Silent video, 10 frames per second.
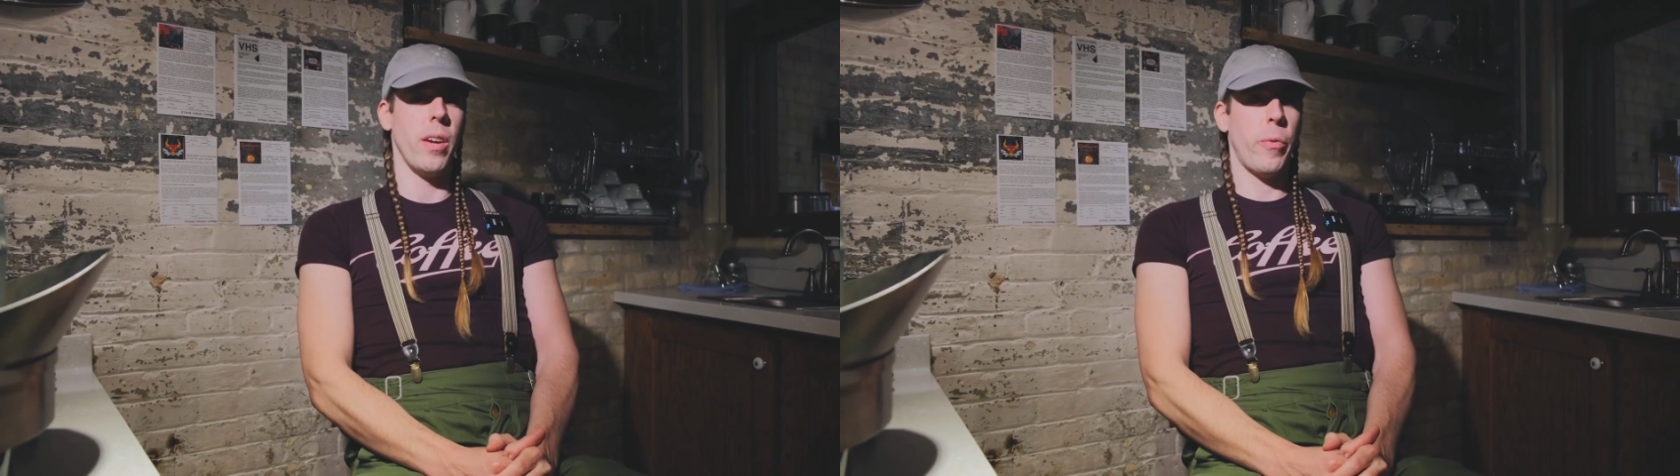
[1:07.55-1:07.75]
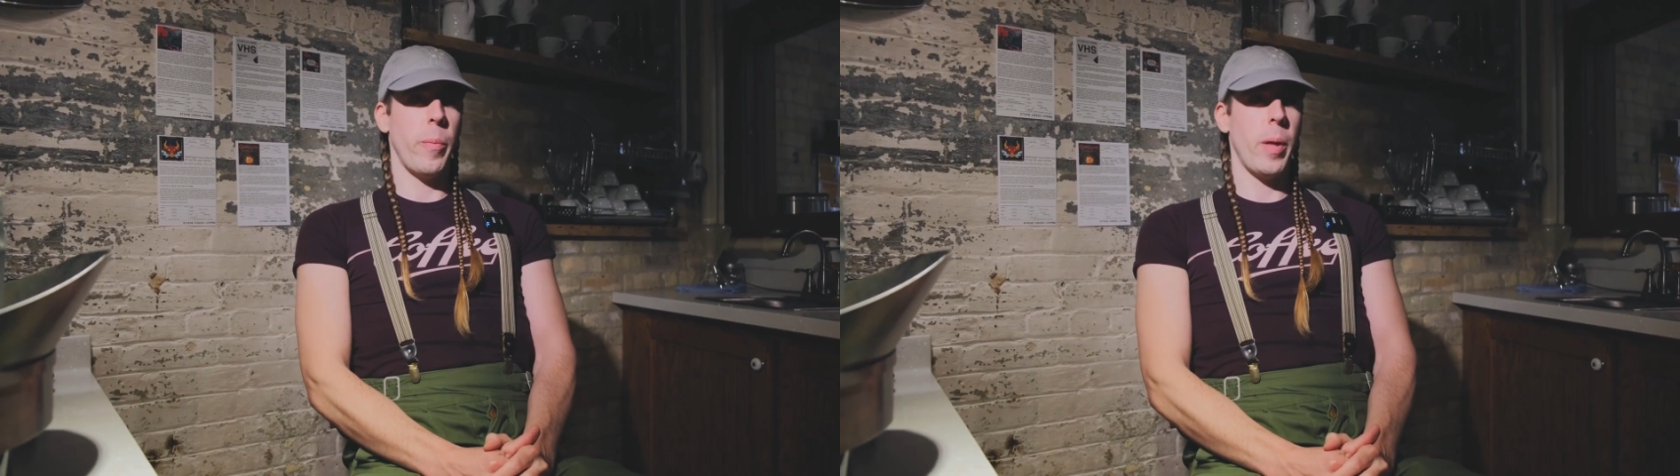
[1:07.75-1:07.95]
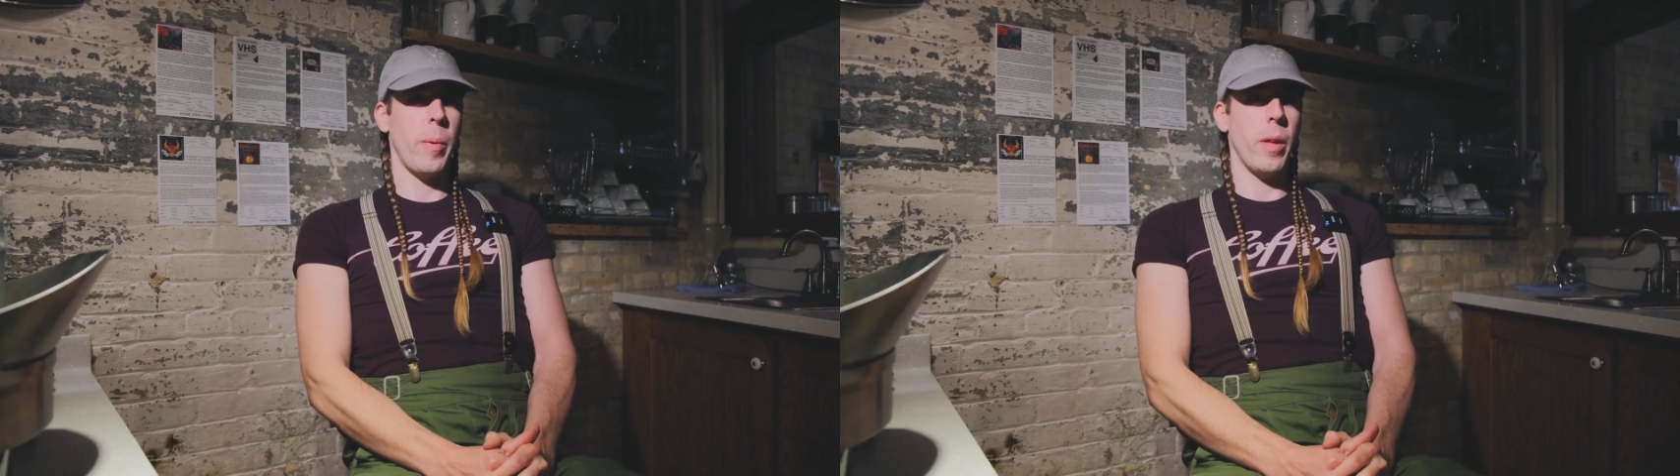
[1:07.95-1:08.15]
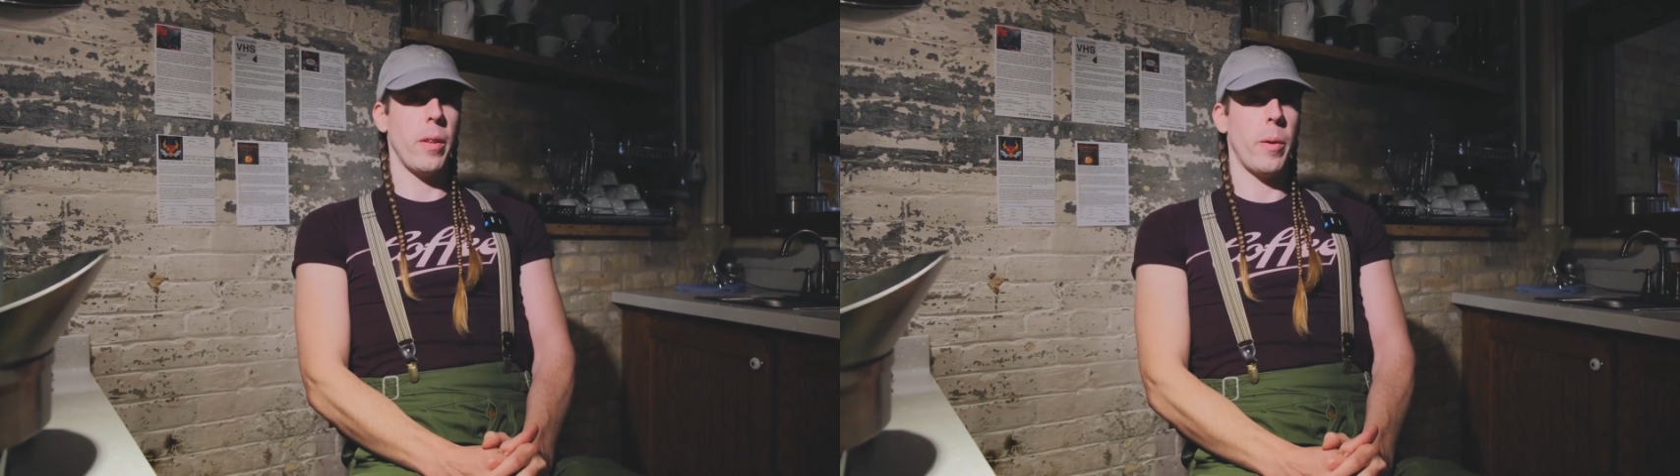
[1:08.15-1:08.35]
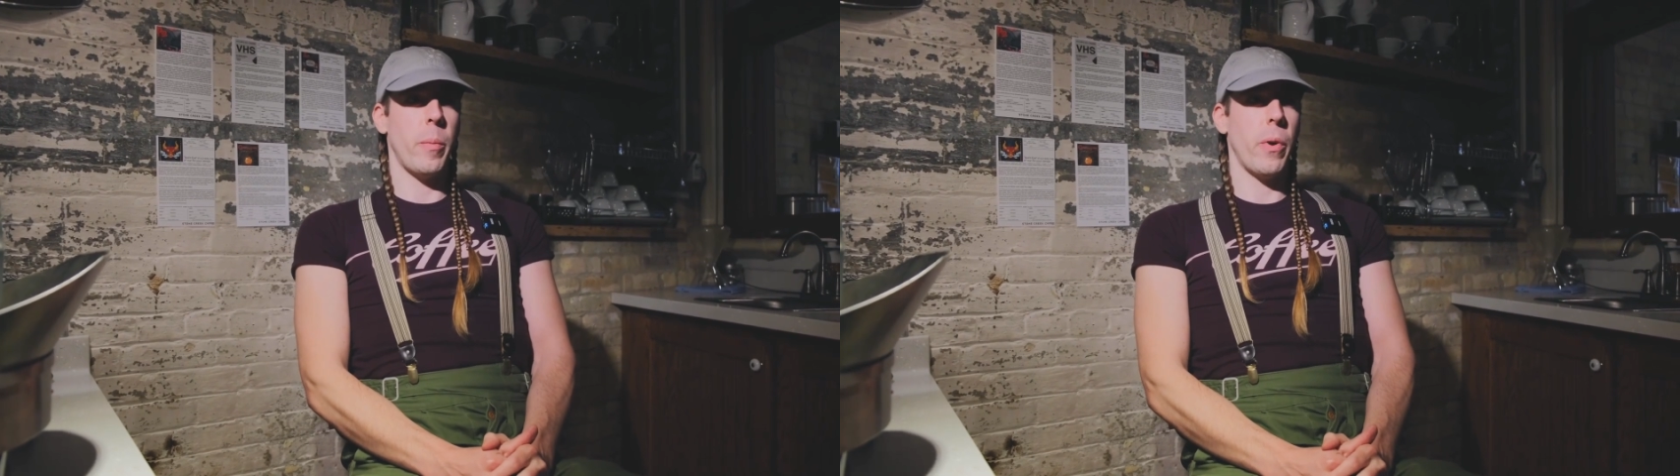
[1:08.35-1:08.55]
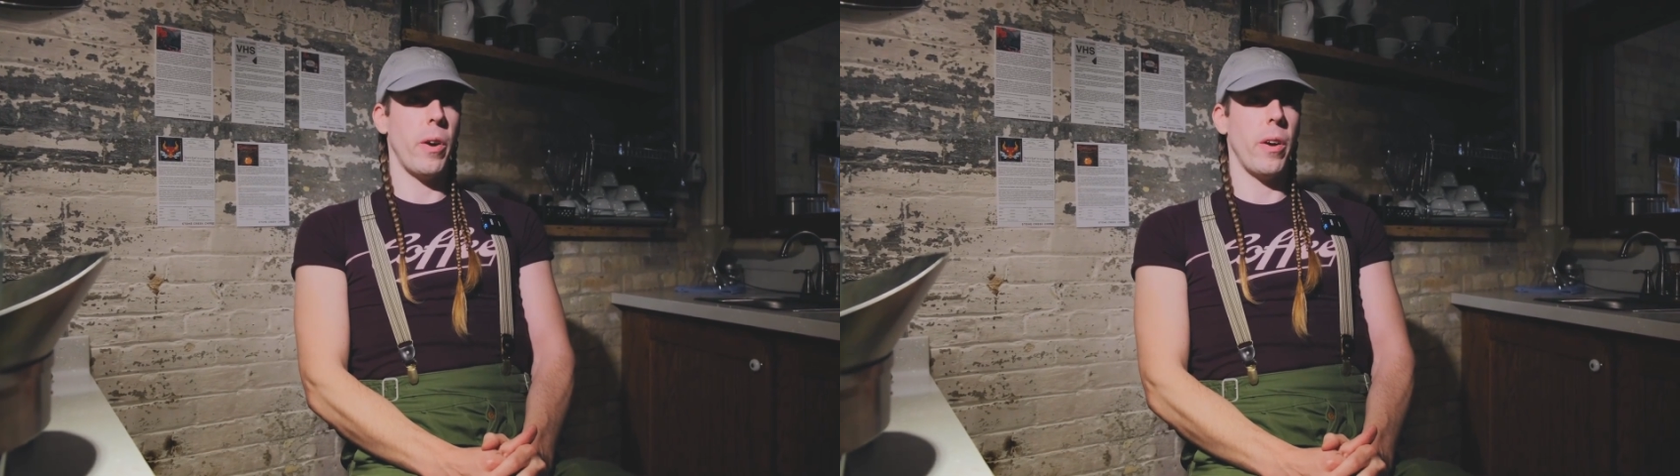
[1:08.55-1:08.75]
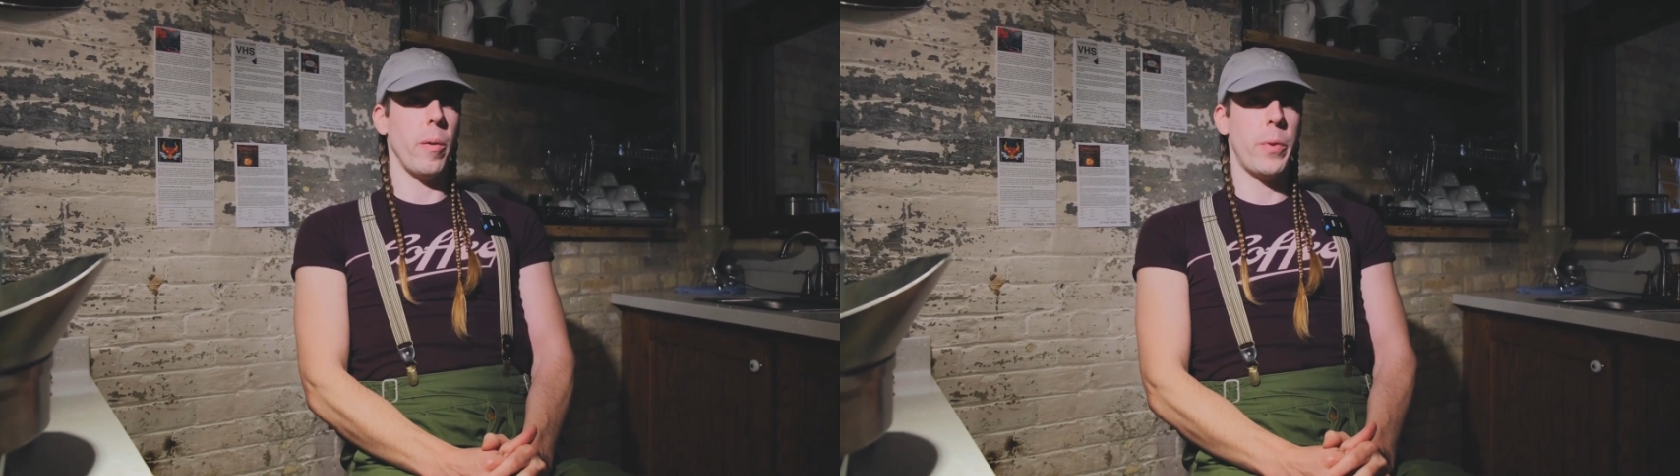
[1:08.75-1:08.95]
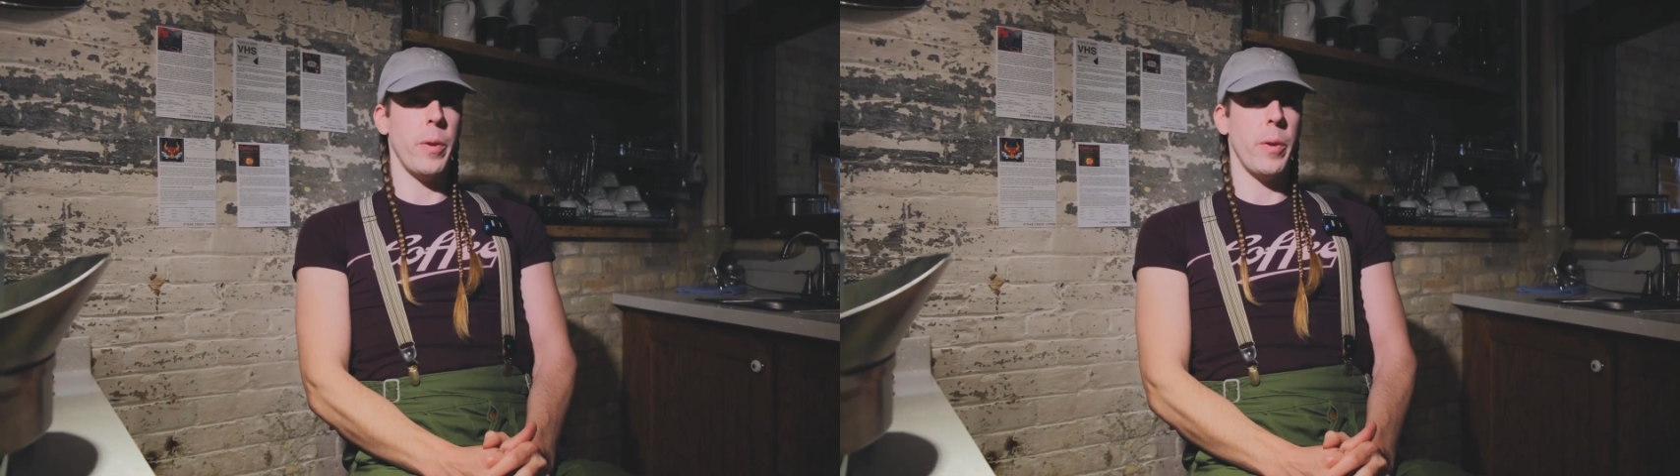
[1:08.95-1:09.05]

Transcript: for maybe a little more